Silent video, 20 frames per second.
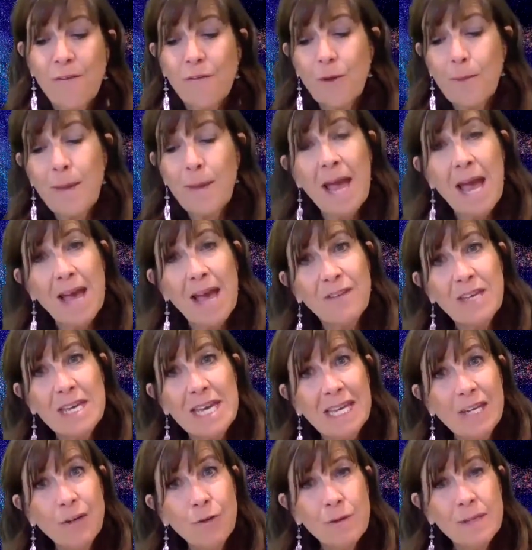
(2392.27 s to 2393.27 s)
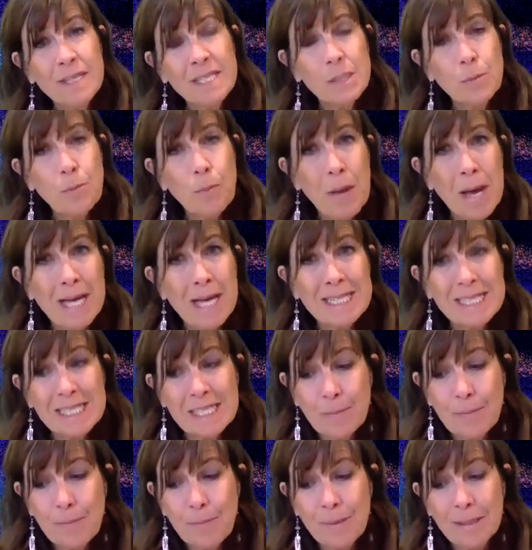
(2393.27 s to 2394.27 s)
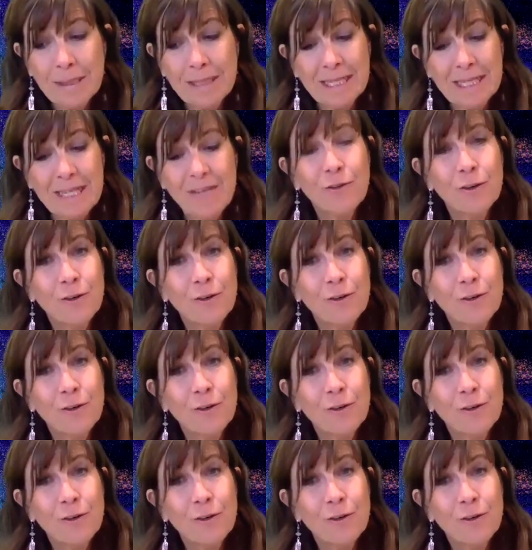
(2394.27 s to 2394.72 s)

from having any responsibility